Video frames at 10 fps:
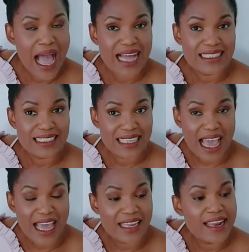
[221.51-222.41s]
And
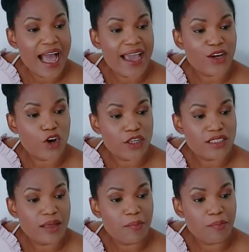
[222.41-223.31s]
then I
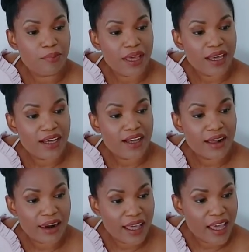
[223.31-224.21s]
got the Pink
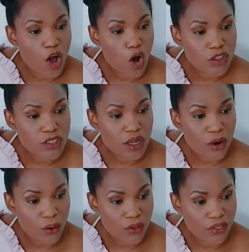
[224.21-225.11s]
Clay Hot
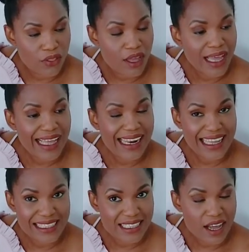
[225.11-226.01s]
Cloth
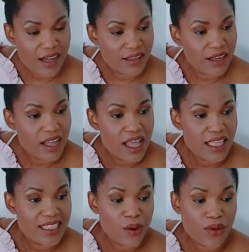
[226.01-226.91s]
Cleanser.
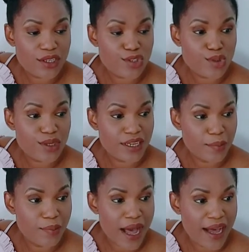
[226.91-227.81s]
That one is 2 in a
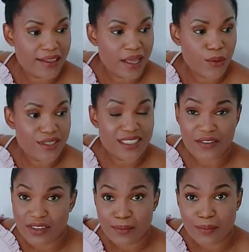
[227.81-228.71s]
pack. That was
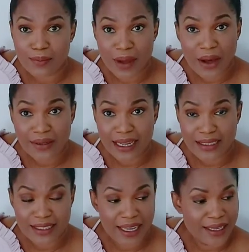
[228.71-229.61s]

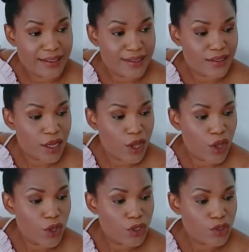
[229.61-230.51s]
£7.98.
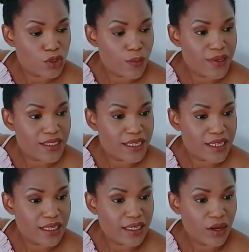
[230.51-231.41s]
So
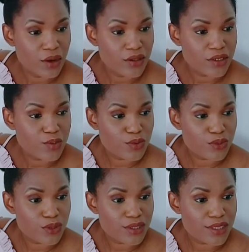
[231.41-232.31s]
basically all these
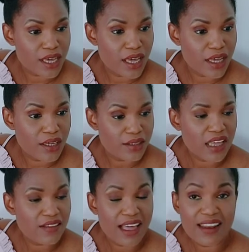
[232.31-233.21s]
products here,
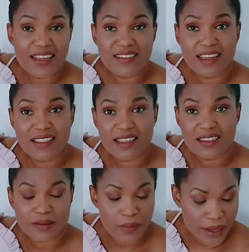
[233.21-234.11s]
yeah, they are less than
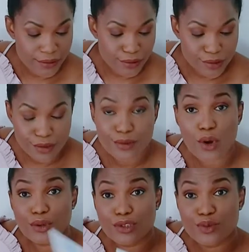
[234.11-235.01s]
£30,
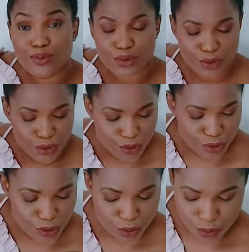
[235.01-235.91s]
all these
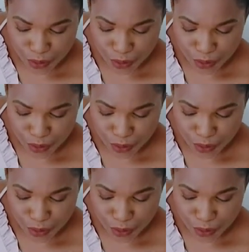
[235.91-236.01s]
products.